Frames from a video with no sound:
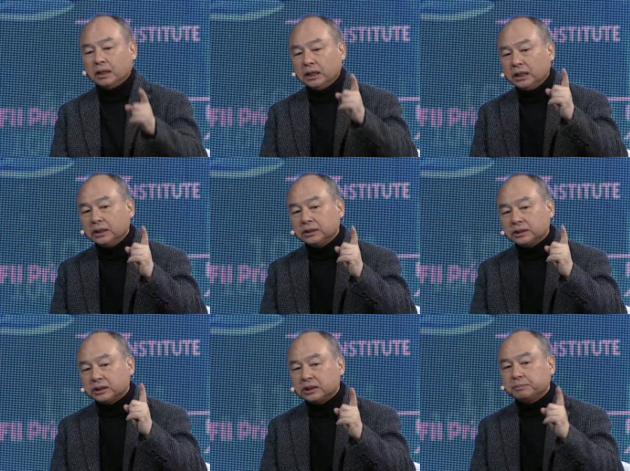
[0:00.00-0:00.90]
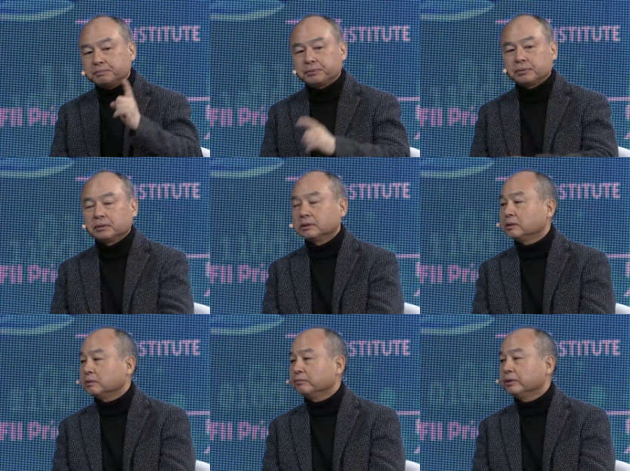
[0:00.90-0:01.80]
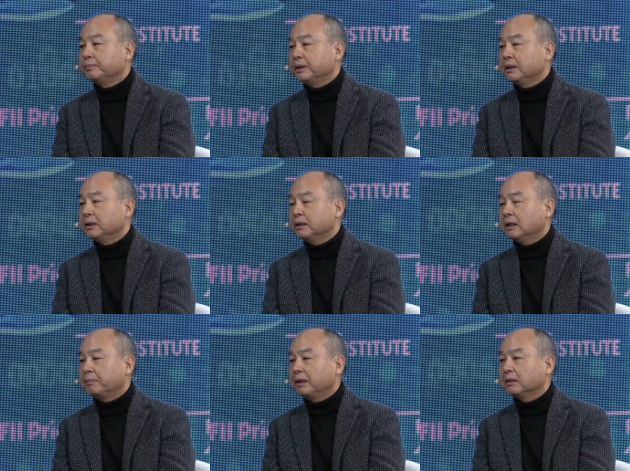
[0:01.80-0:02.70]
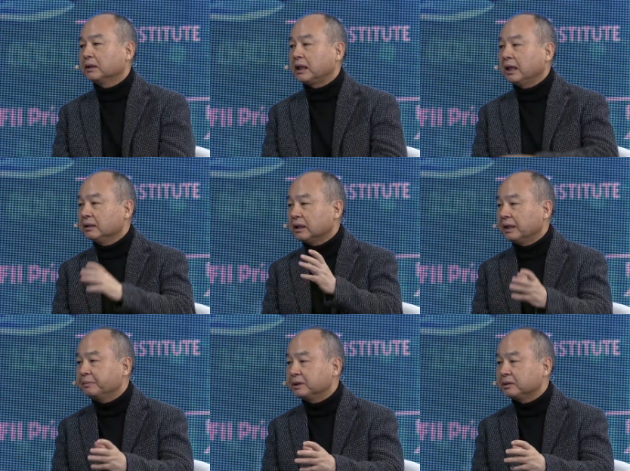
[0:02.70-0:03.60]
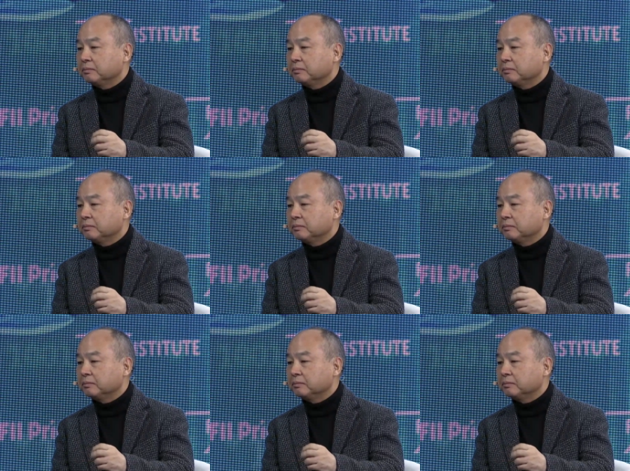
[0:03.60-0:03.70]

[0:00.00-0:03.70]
Each chip will be about 10 times